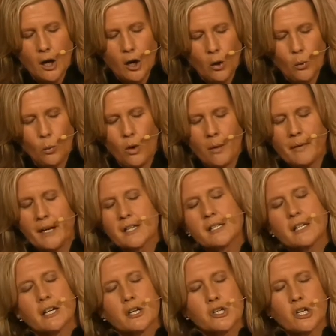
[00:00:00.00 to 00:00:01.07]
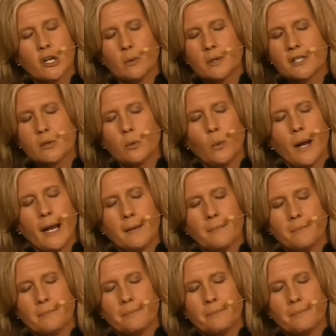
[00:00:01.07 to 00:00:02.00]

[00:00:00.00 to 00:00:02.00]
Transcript: a woman is going to show us the way.